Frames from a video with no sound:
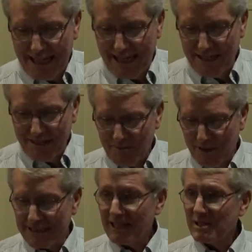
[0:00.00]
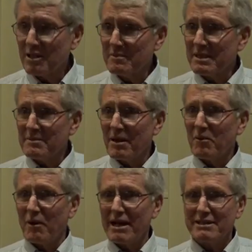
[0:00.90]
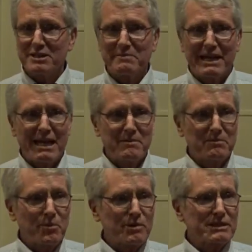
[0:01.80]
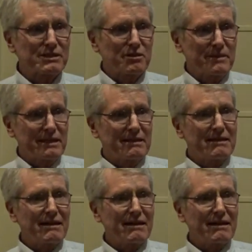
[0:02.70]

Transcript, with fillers: I want to tell you a little bit about why this became important to me.